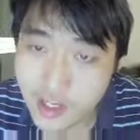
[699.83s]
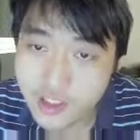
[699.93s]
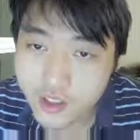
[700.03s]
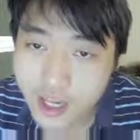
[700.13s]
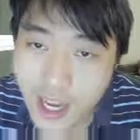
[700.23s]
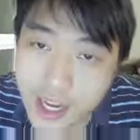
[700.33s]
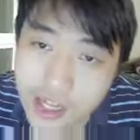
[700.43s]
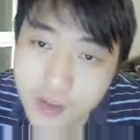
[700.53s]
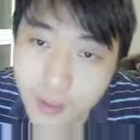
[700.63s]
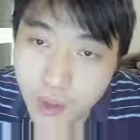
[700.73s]
So
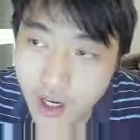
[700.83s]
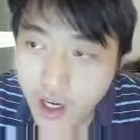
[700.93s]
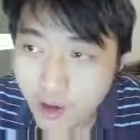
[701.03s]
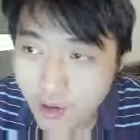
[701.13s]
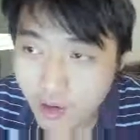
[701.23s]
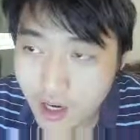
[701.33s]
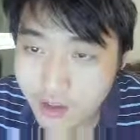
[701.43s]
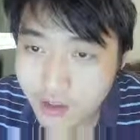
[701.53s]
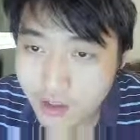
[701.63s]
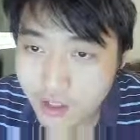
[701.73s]
anywhere around
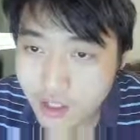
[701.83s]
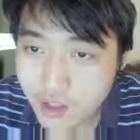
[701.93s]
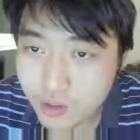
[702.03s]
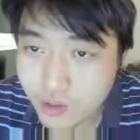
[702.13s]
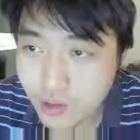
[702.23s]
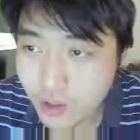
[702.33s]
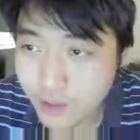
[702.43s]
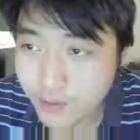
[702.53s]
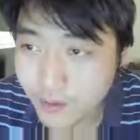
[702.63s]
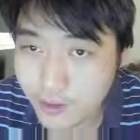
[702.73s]
30 to
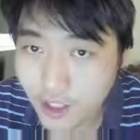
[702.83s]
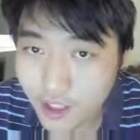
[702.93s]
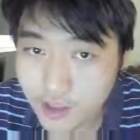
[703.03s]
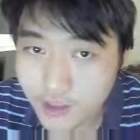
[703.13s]
$34